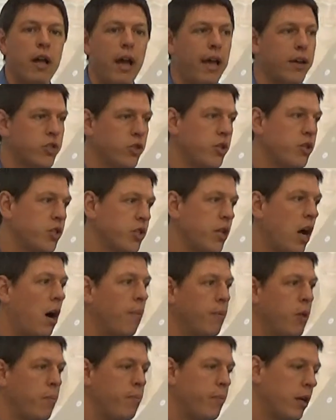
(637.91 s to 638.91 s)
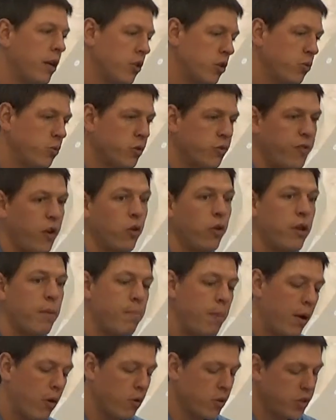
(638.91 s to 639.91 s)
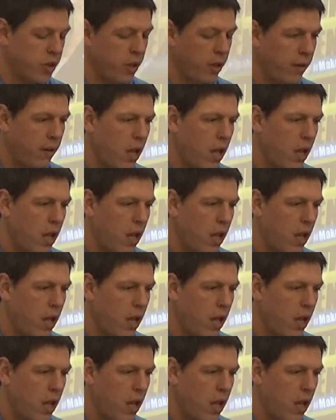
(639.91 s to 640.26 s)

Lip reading: I actually stopped them because it was fairly embarrassing.